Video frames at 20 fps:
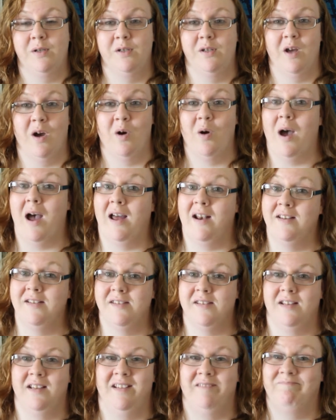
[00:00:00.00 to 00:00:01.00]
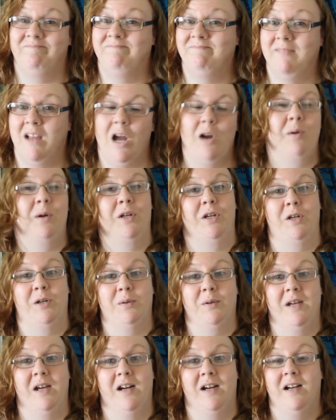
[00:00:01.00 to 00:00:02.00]
so honestly, I really
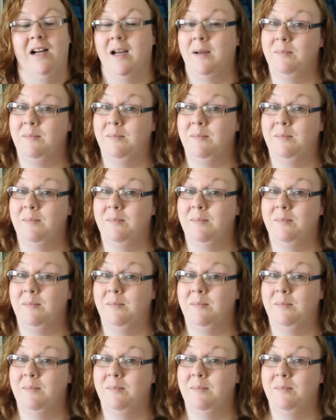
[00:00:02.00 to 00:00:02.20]
don't care.